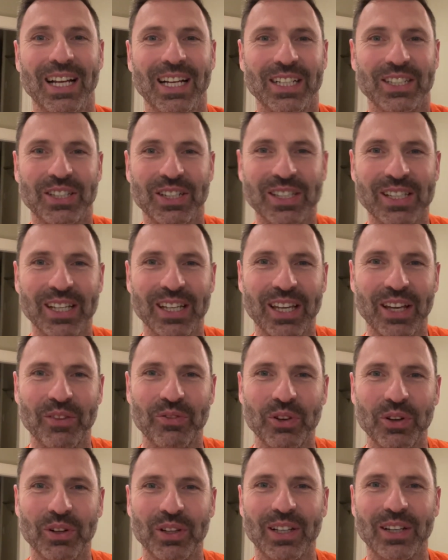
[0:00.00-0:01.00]
just to give
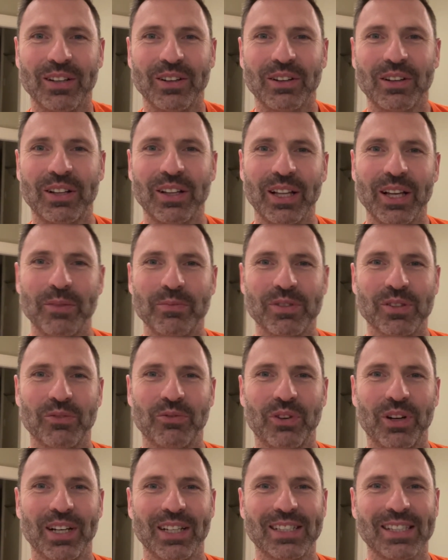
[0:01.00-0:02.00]
you a little glimpse of
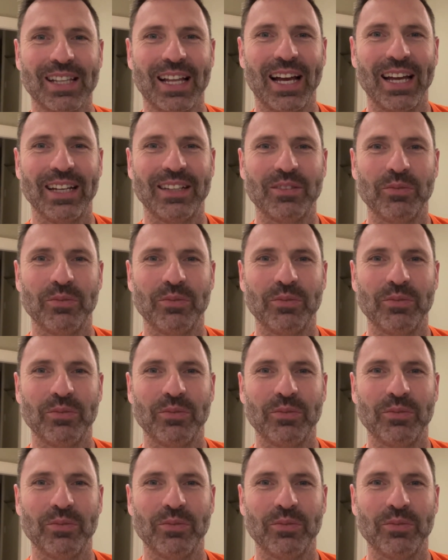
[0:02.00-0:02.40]
what it's like